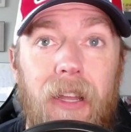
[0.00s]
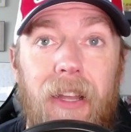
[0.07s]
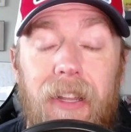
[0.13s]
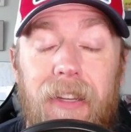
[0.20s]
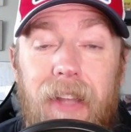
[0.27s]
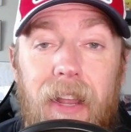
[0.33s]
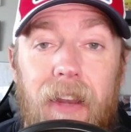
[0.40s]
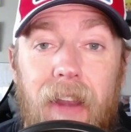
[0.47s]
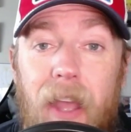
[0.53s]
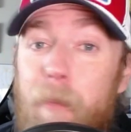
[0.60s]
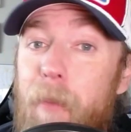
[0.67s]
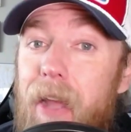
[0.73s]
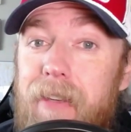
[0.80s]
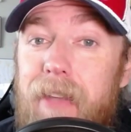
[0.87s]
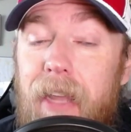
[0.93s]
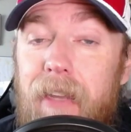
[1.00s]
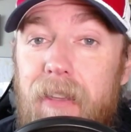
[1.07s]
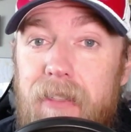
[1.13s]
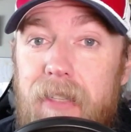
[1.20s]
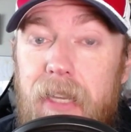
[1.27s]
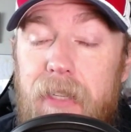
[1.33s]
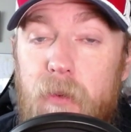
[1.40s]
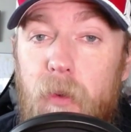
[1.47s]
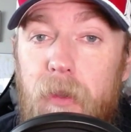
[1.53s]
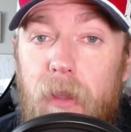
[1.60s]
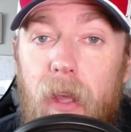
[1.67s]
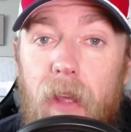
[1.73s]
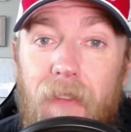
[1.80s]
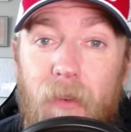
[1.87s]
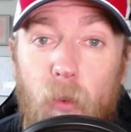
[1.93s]
Not bad to end the season with
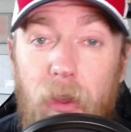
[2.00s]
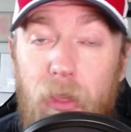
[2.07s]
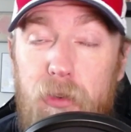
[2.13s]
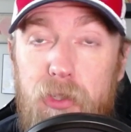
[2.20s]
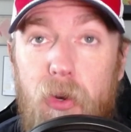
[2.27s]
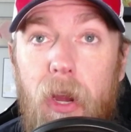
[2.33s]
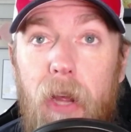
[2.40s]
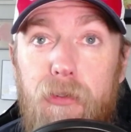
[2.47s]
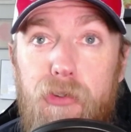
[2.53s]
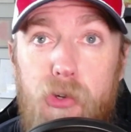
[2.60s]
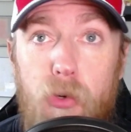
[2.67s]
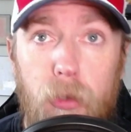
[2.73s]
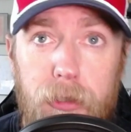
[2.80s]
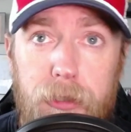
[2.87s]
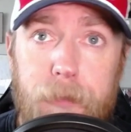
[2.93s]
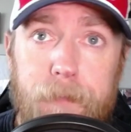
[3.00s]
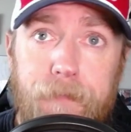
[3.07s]
one of those crown jewels.